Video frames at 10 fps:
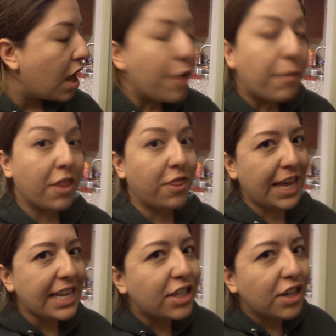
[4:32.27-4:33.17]
But
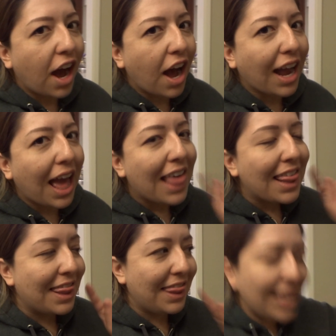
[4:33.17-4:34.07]
this dog,
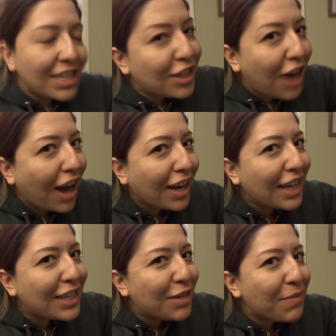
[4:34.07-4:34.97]
this dog
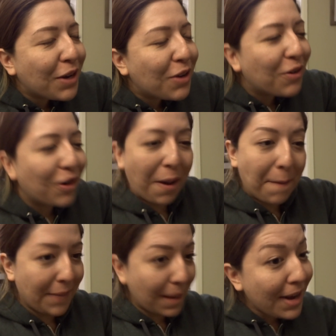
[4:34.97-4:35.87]
needs to be neutered.
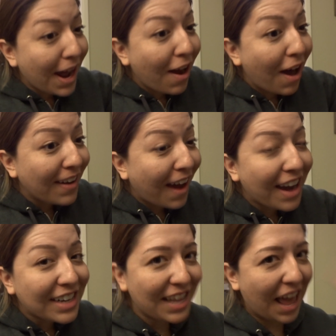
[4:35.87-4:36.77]
Maybe not all
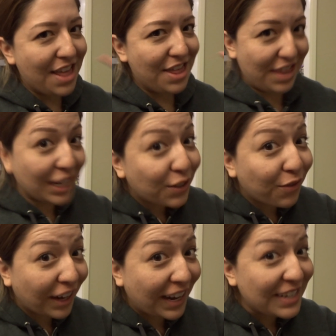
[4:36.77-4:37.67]
dogs, this
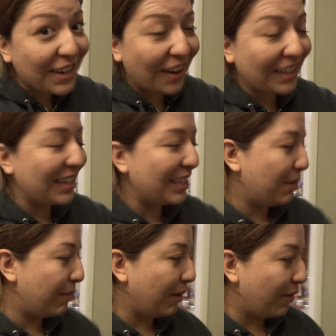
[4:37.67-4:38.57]
freaking dog needs
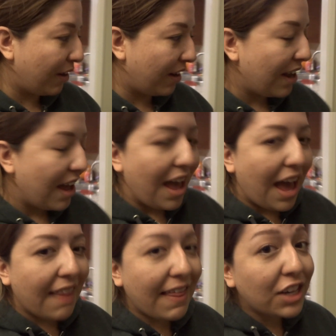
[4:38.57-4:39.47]
to be neutered.
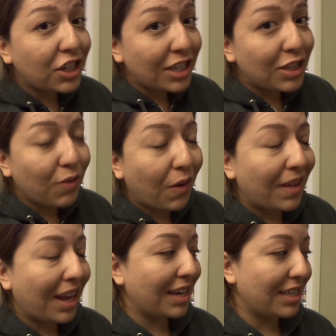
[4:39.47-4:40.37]
And that Shih Tzu over
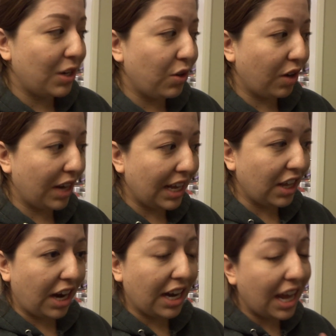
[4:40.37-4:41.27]
there isn't neutered
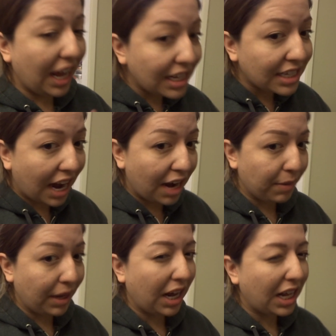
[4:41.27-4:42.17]
either, and he's kind of
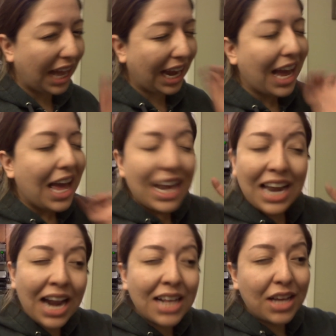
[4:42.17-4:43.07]
being like
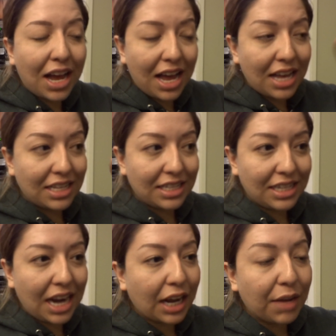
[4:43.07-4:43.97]
not a, as
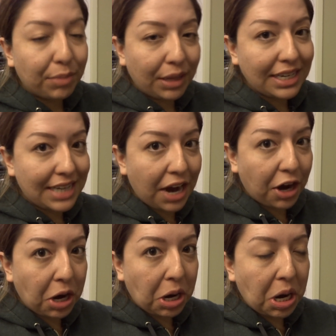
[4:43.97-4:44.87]
not a complete
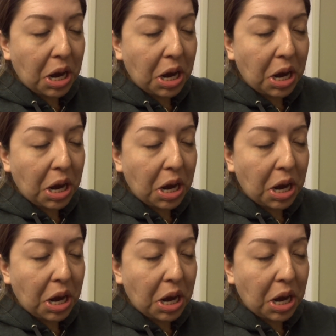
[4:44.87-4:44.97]
terror,